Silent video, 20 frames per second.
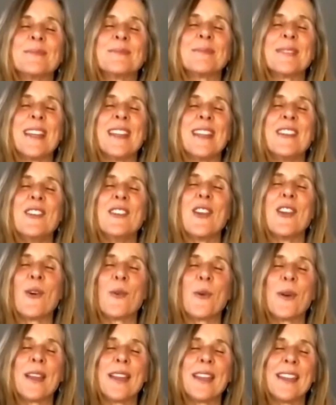and
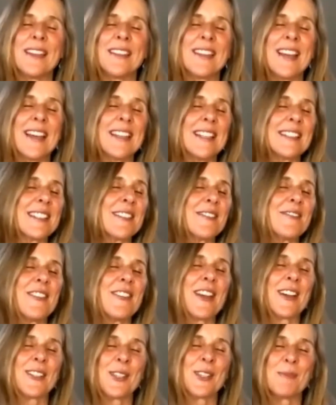knowing that it's
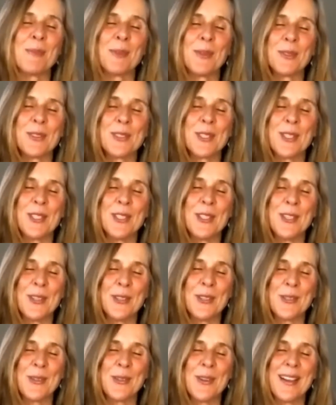available to
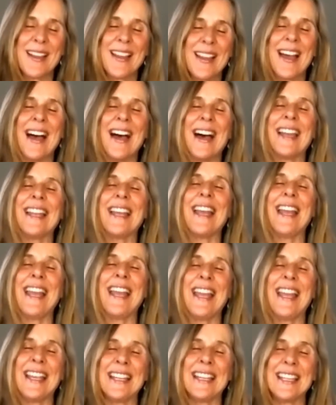you at
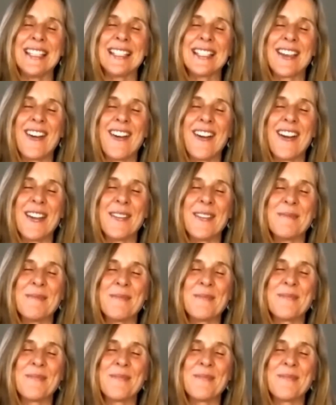any time.